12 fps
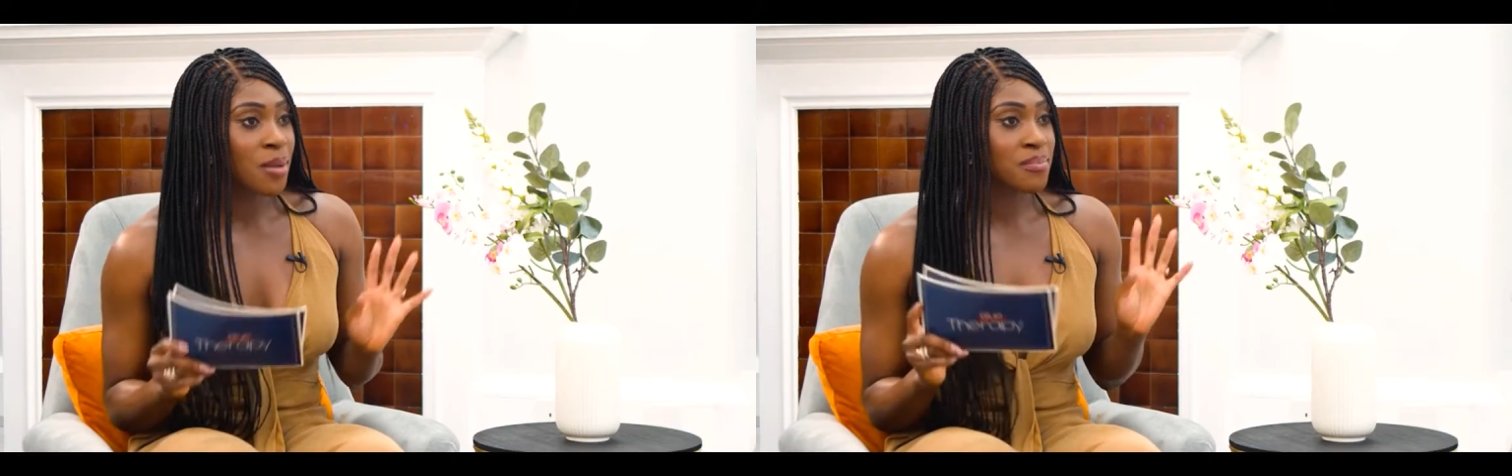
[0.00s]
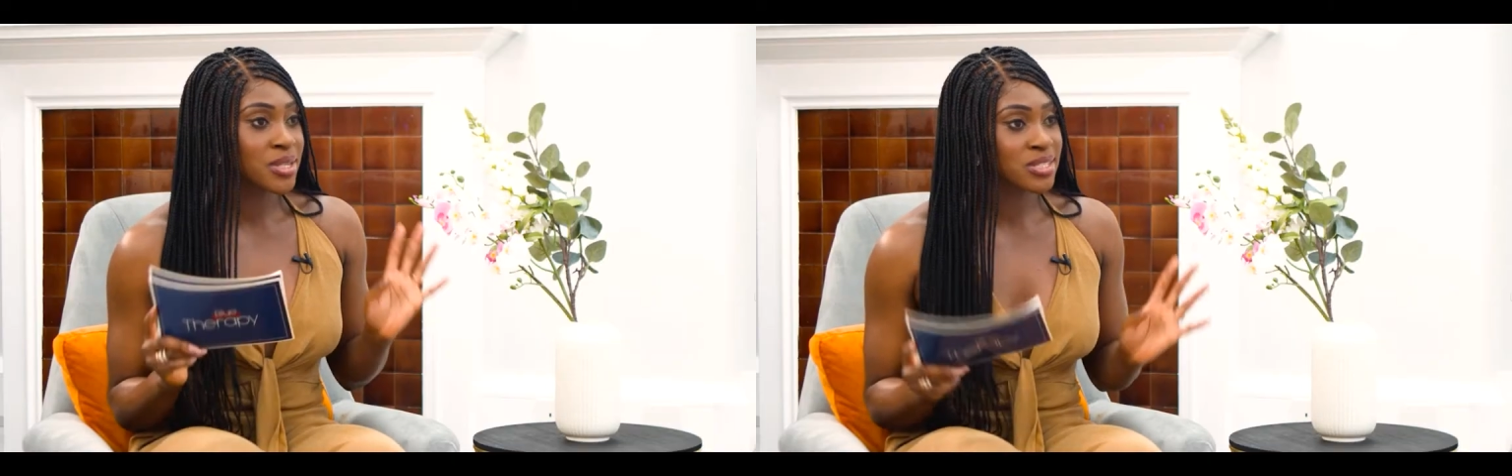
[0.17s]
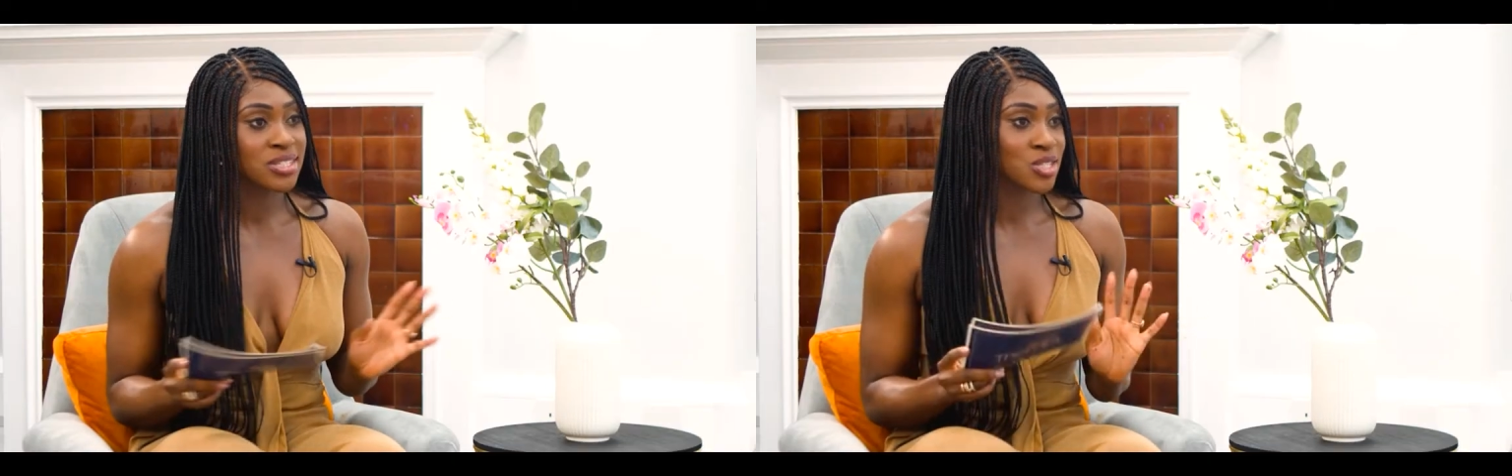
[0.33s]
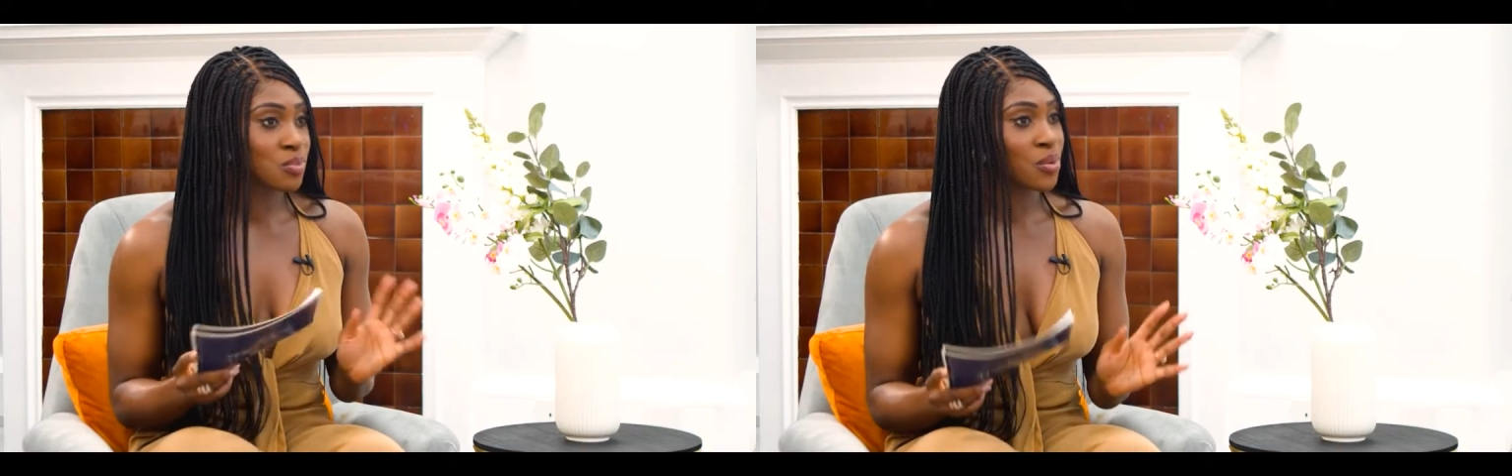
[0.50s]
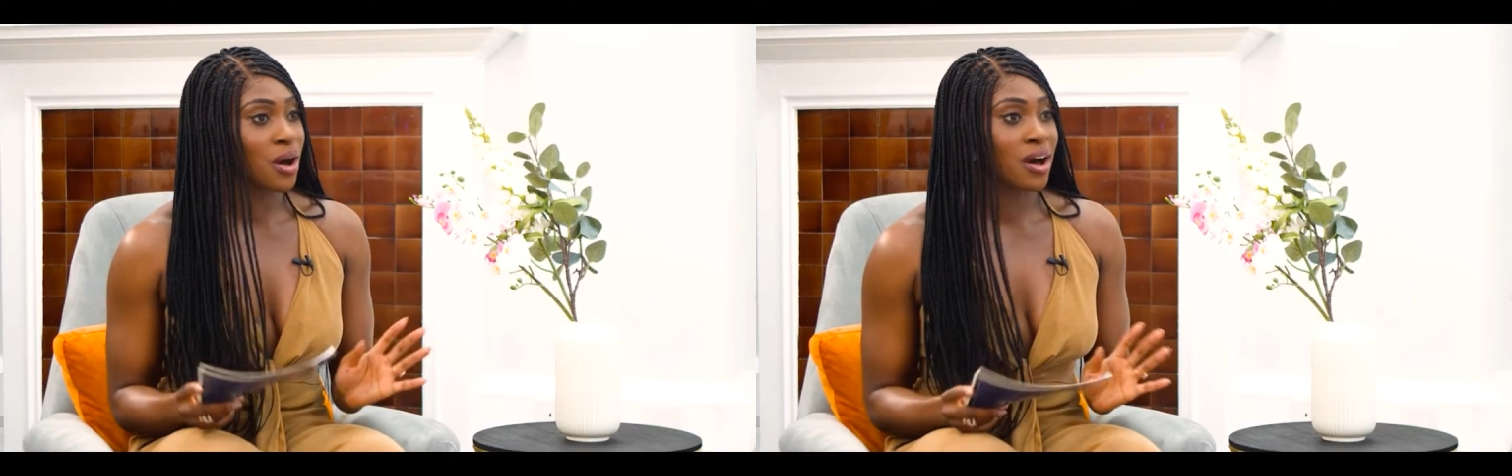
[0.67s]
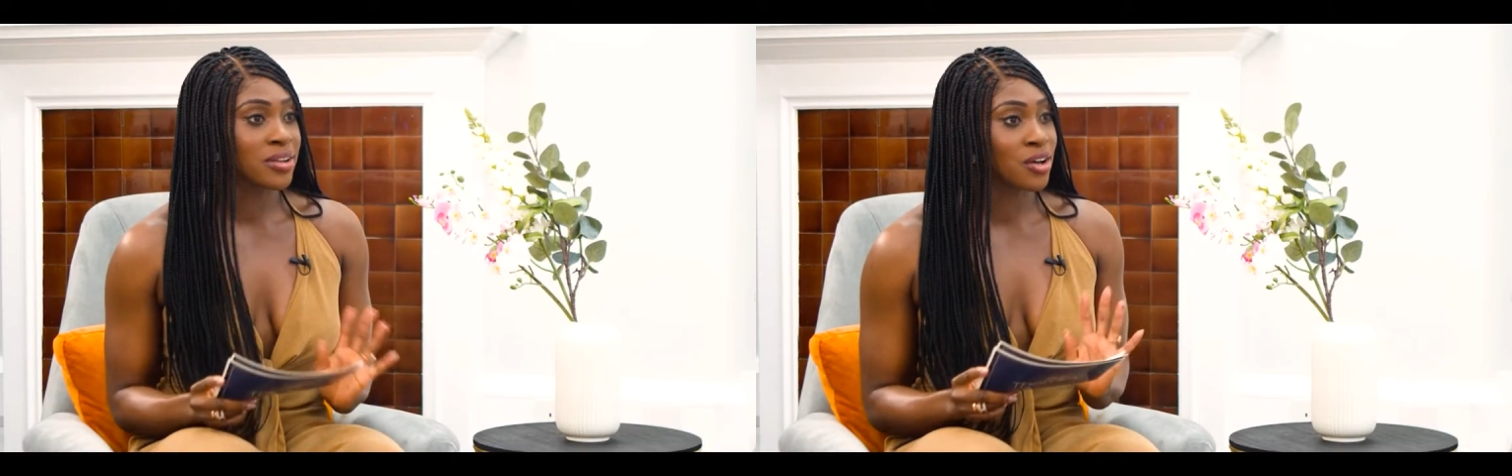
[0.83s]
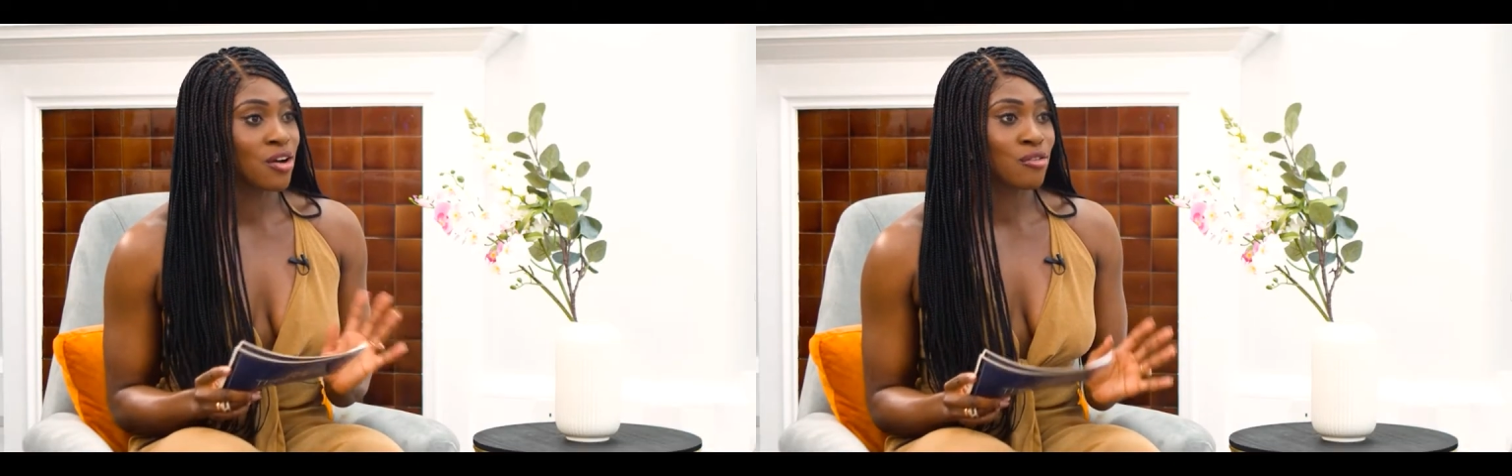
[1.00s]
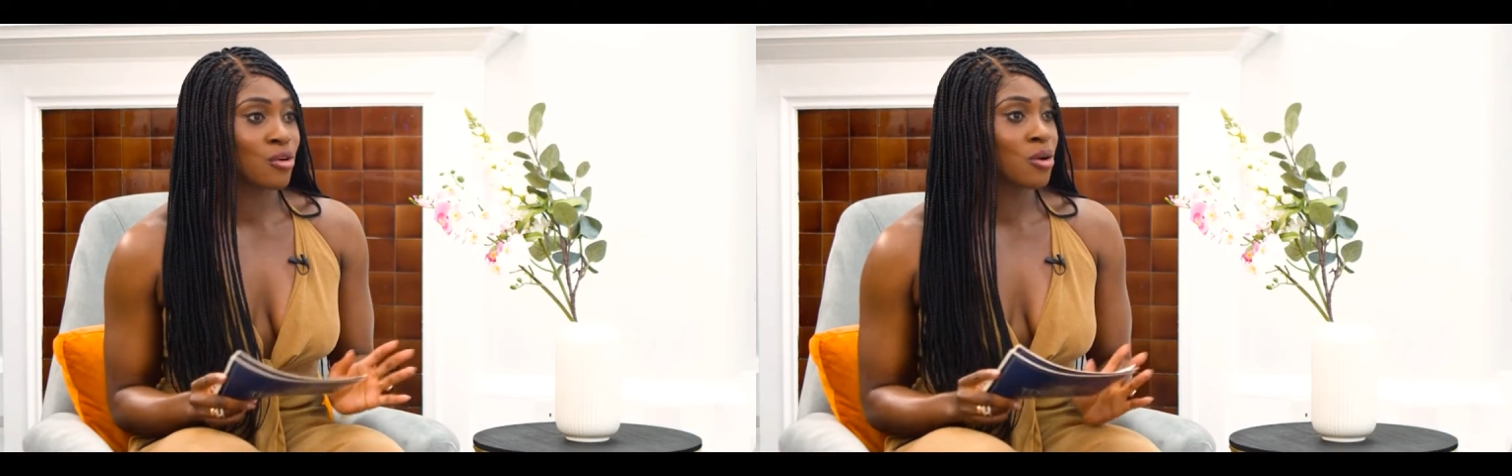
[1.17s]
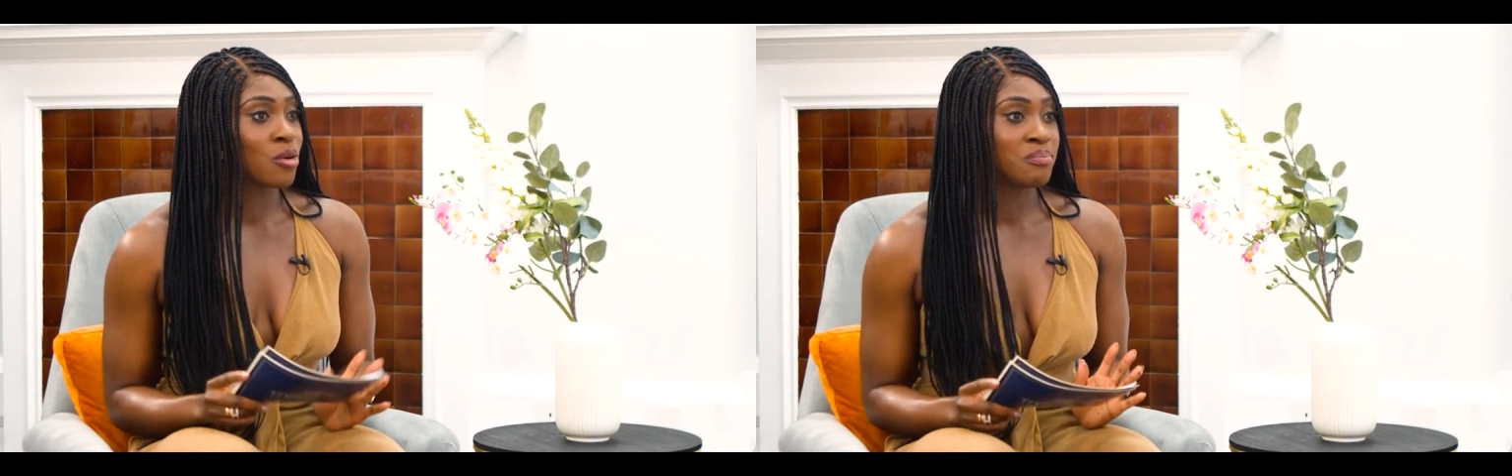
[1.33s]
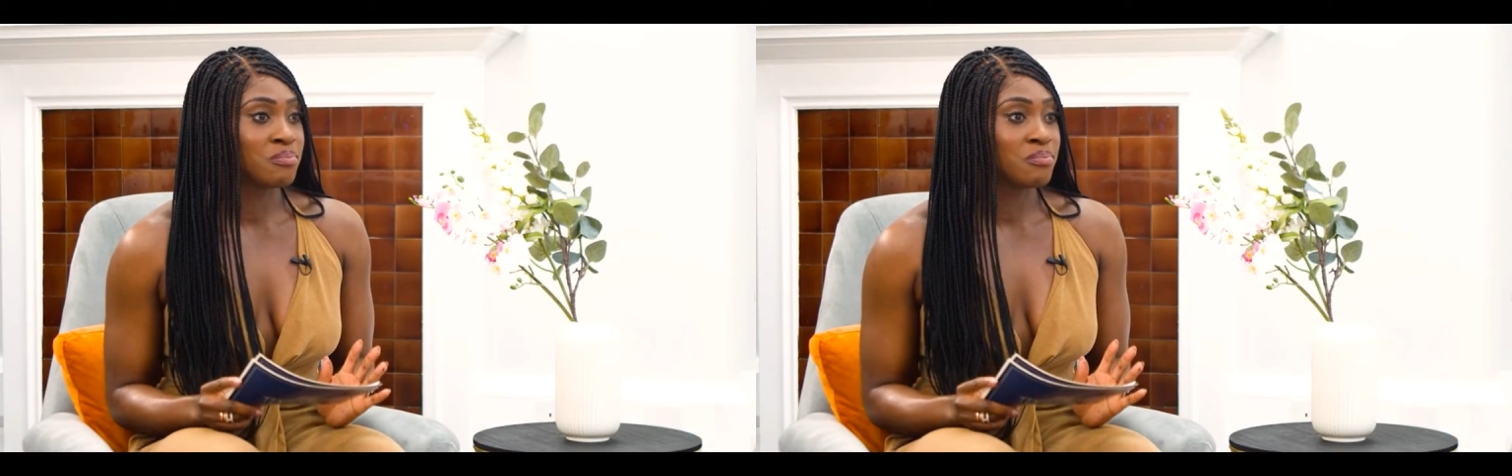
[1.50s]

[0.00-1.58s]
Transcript: business partner or